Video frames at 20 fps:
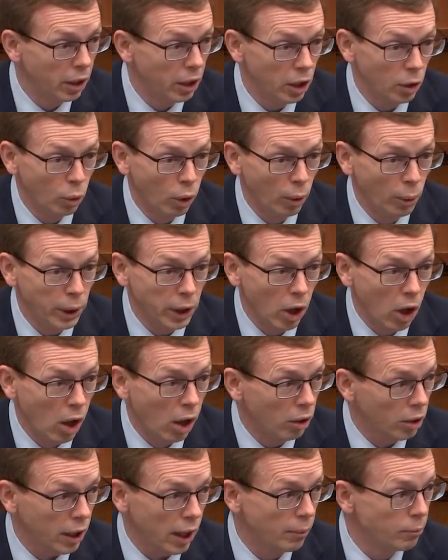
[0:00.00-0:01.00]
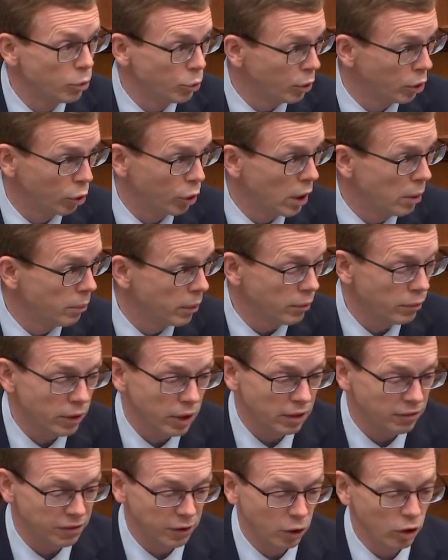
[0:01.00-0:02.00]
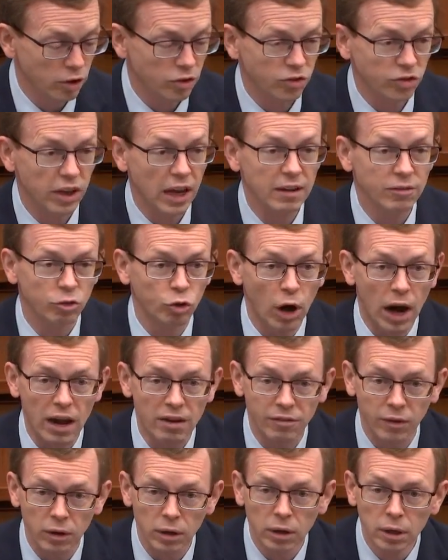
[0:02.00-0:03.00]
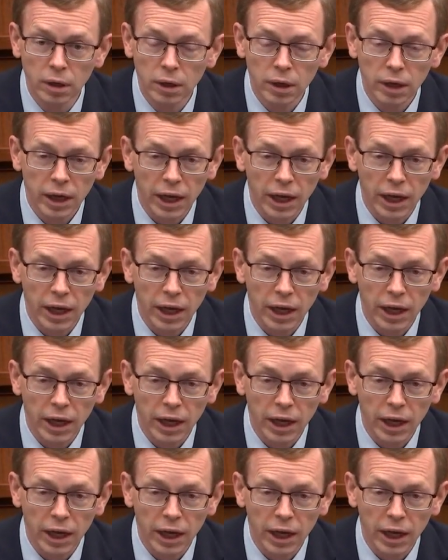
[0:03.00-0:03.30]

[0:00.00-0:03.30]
an area where we all come to an agreement that if you're a safe driver